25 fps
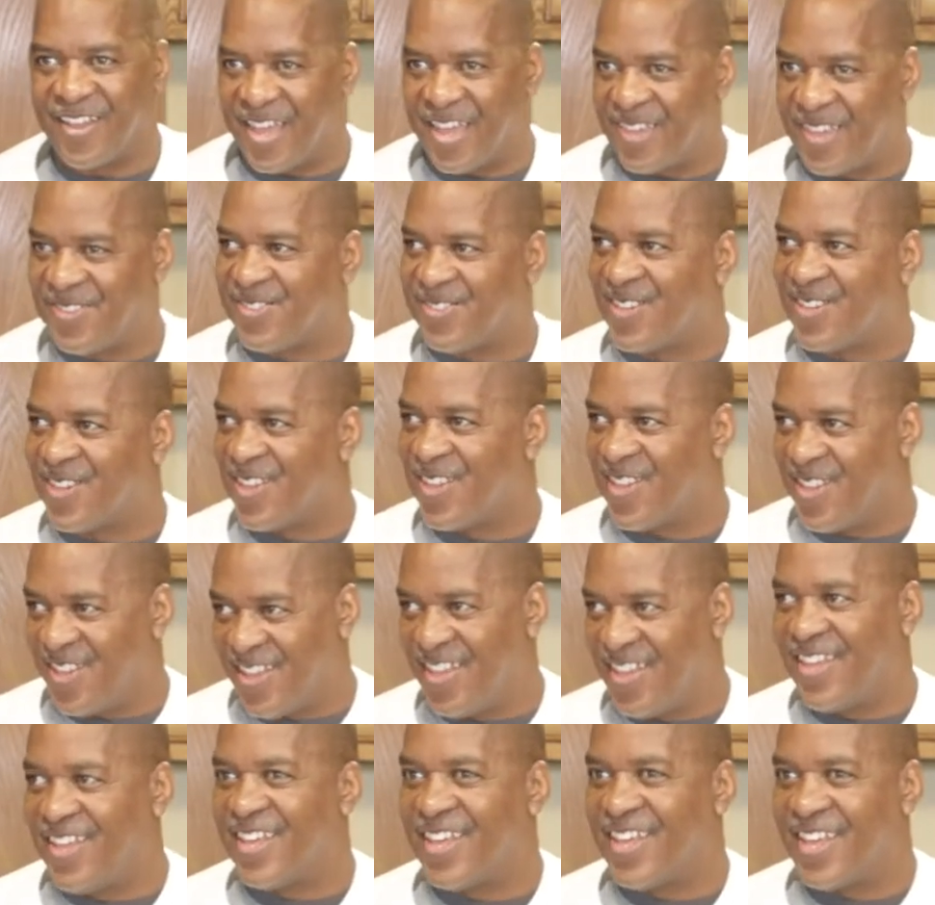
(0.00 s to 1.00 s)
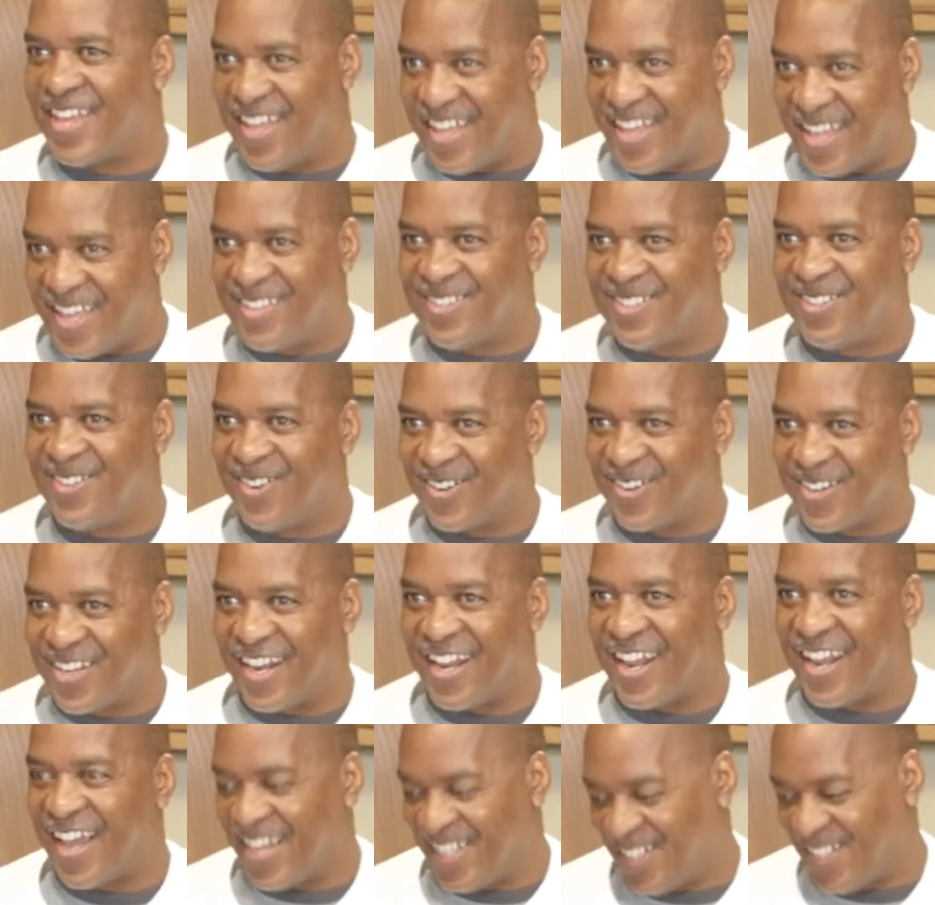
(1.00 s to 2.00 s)
It's, it's
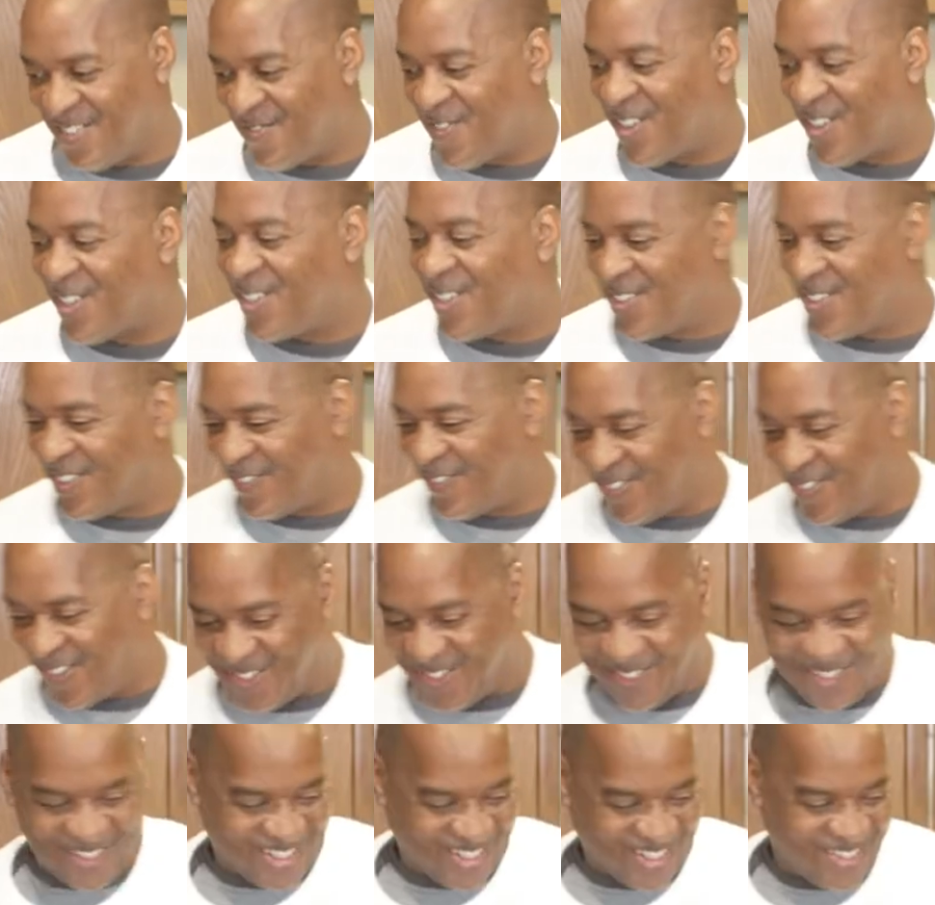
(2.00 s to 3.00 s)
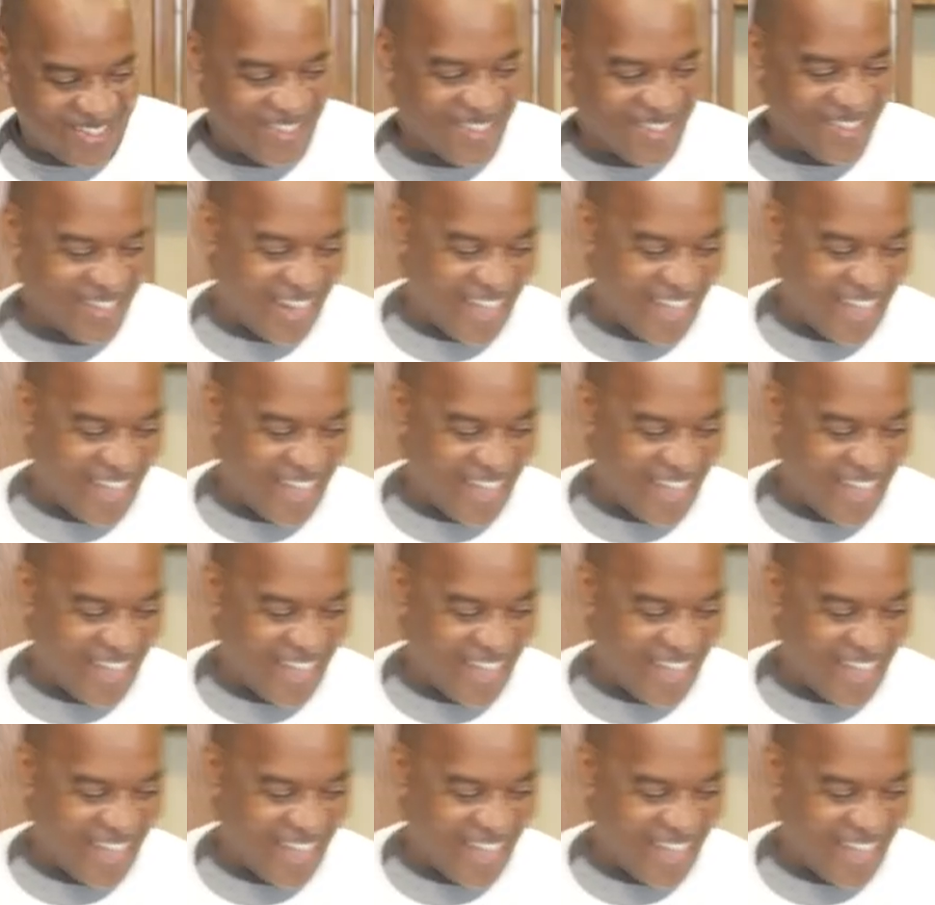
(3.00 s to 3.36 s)
looking like what it's supposed to look